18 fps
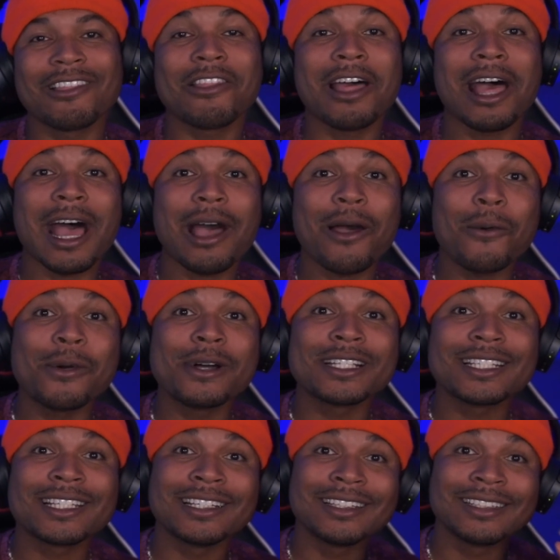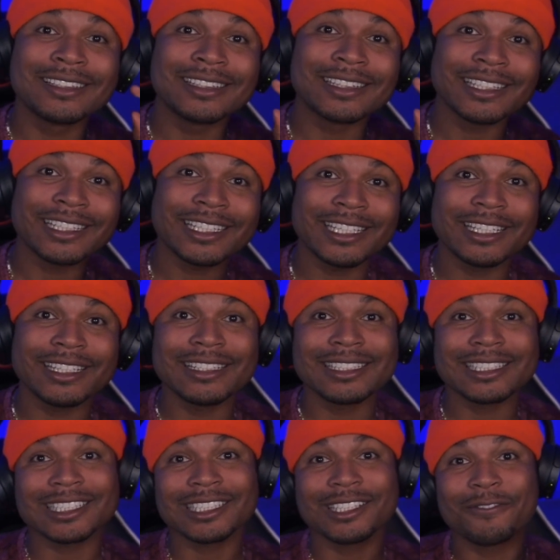That was
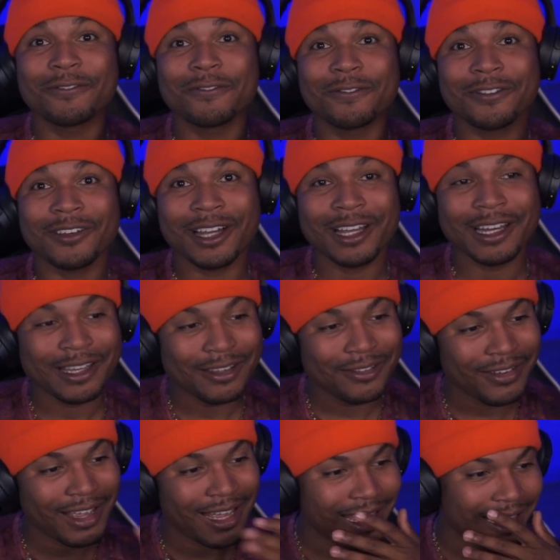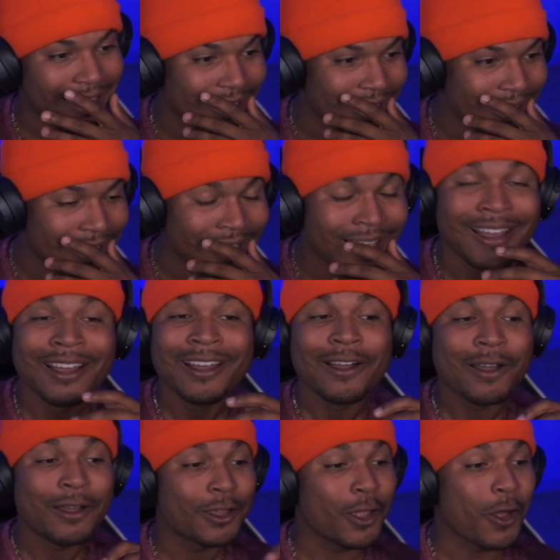hilariously funny, man.
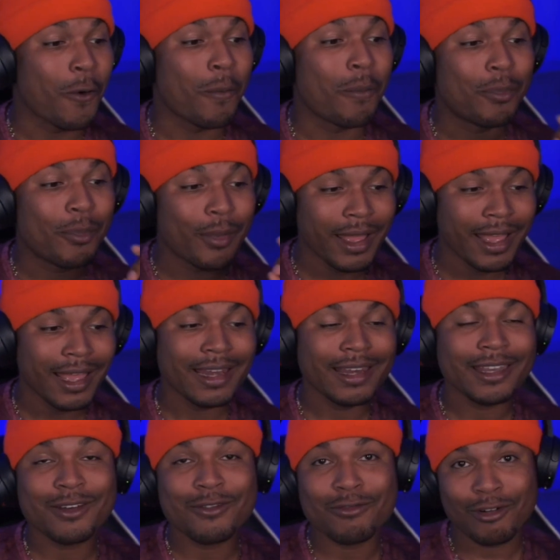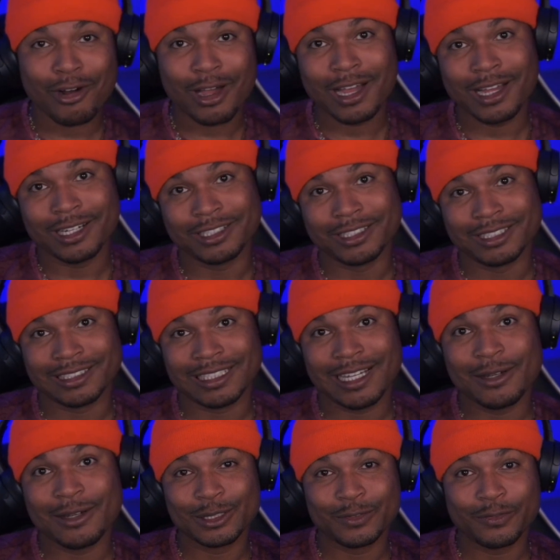Yo, Brandon Rogers,
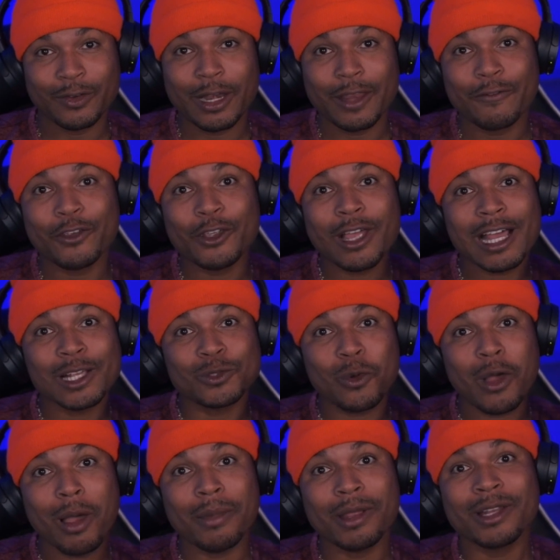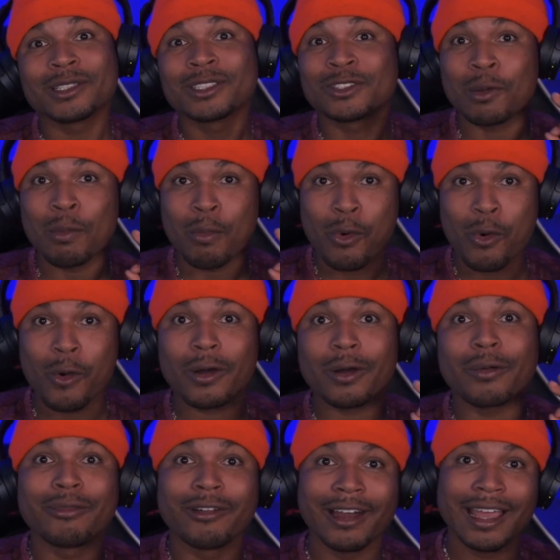that funny. If you guys want me to do some
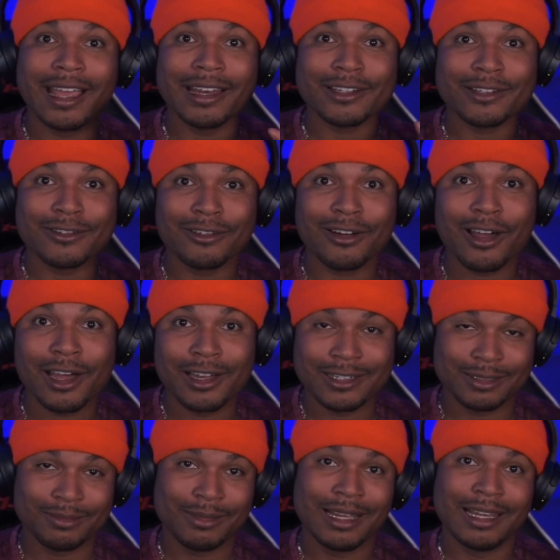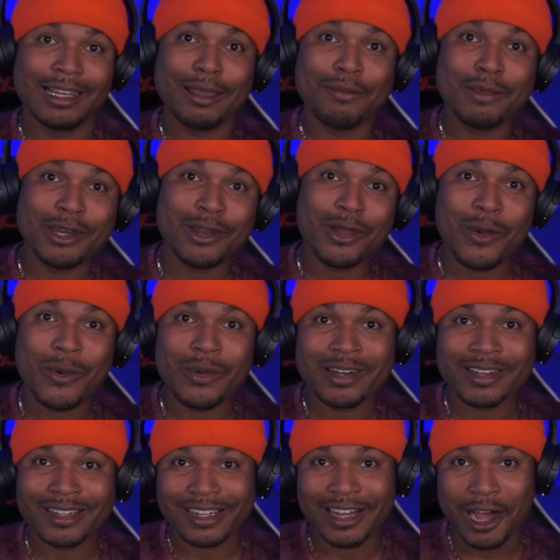more Brandon Rogers, man, let me know in
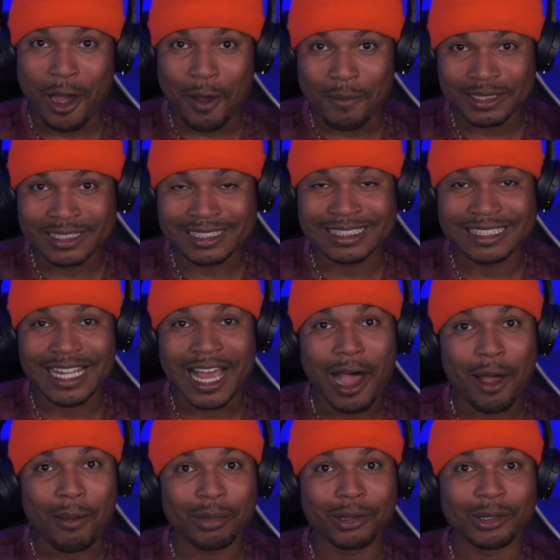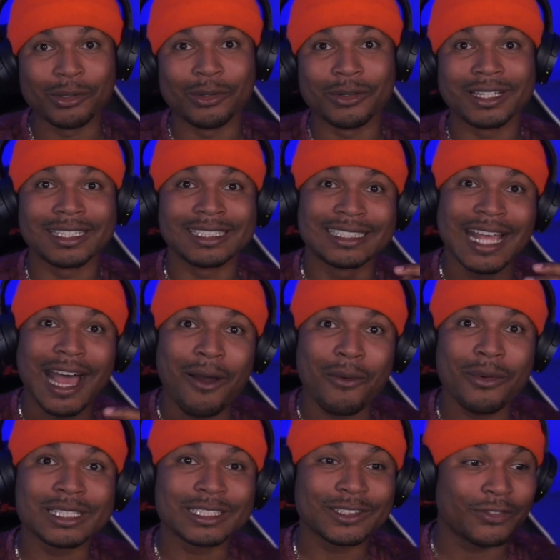the comments down below, because that
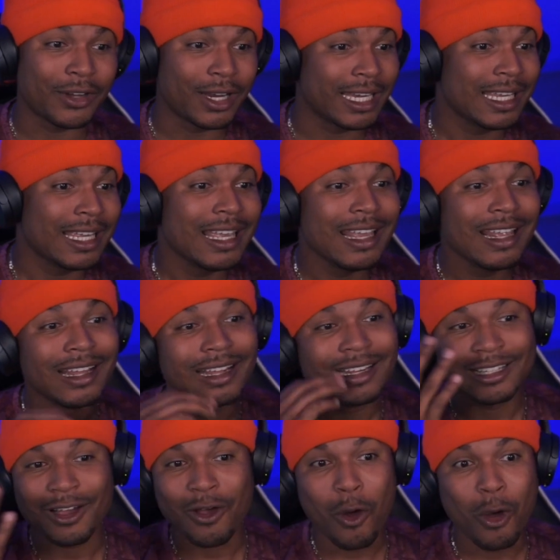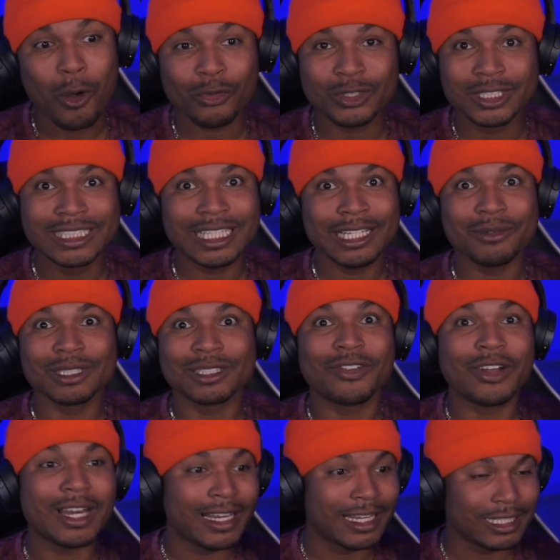was funny. The whole scene was
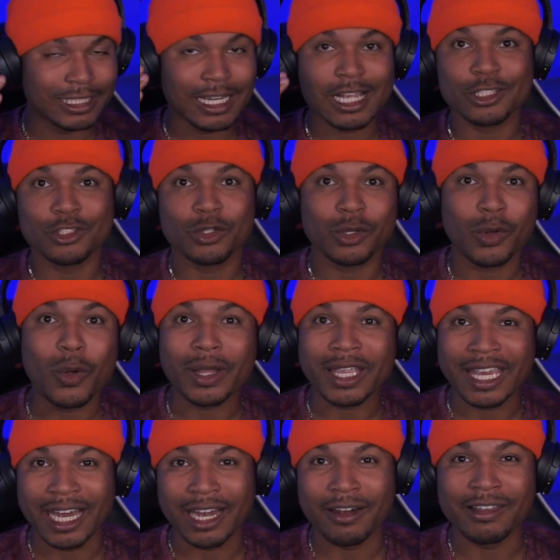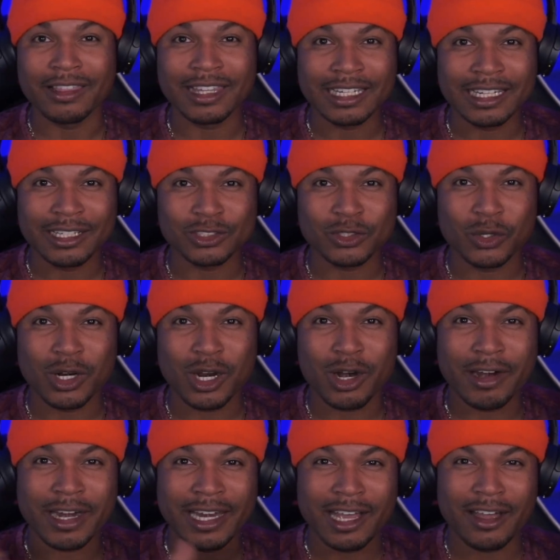funny, because you guys know the whole Karen thing that's going on
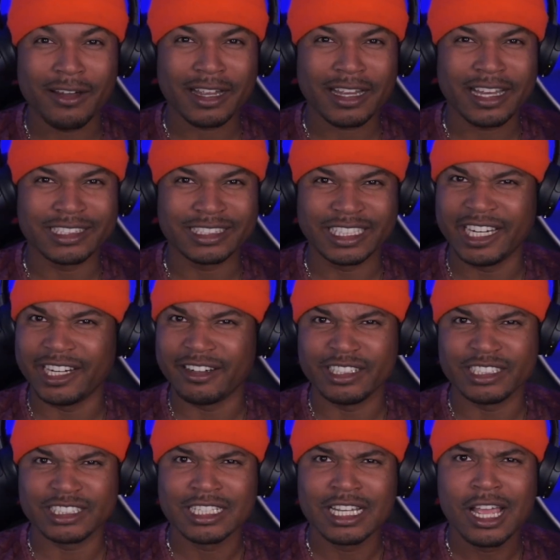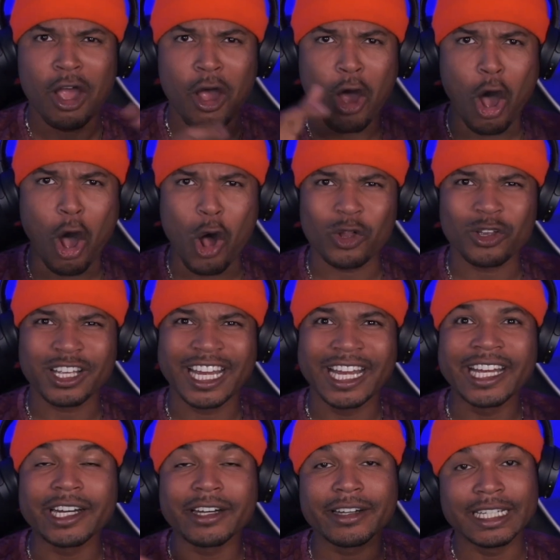right now, because all
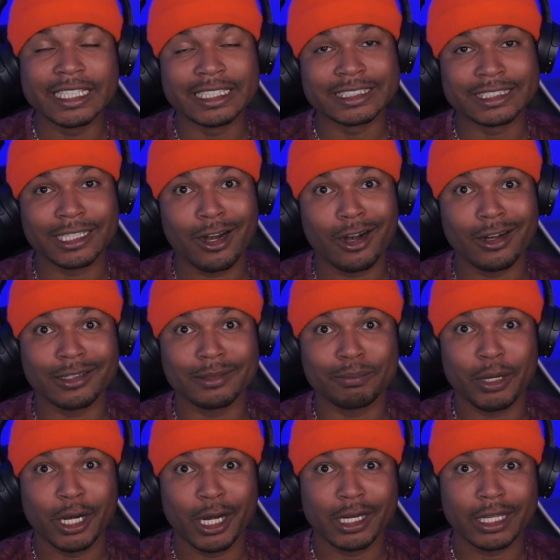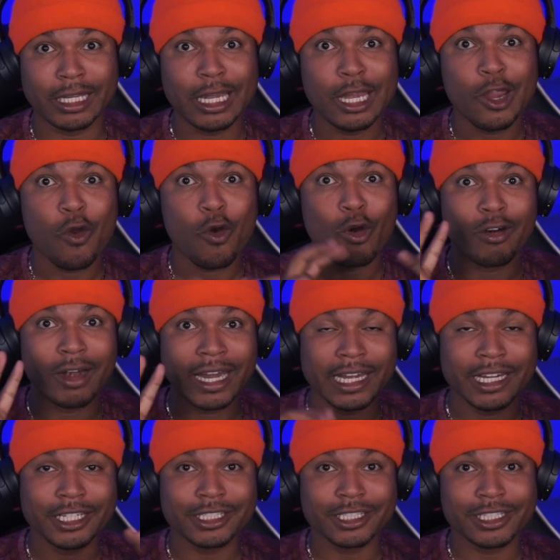Karens are apparently
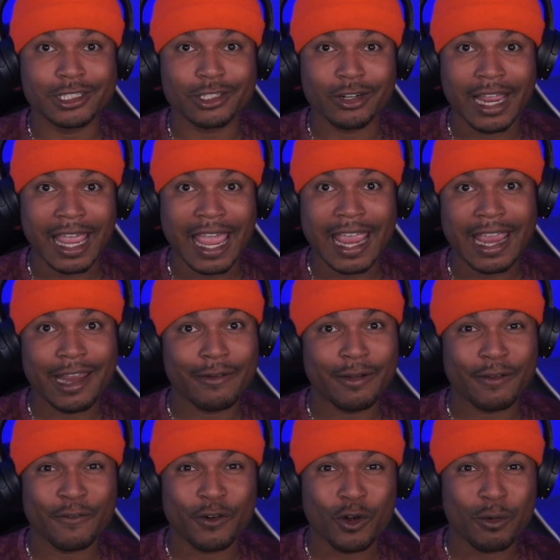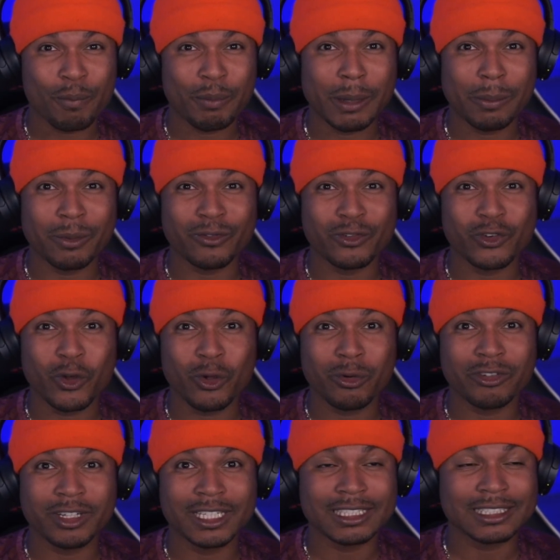ragers or angry for people for no
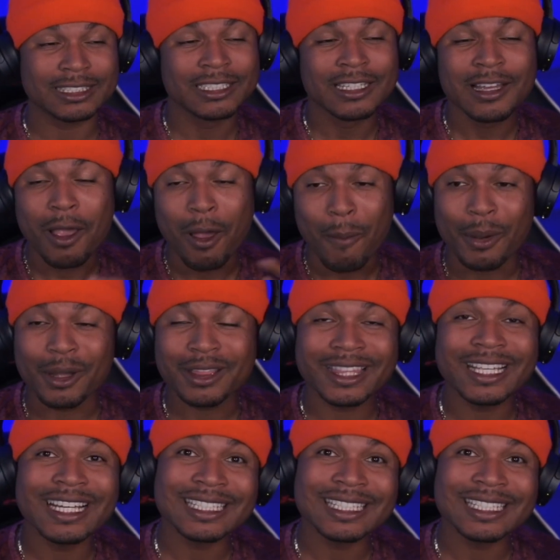reason. But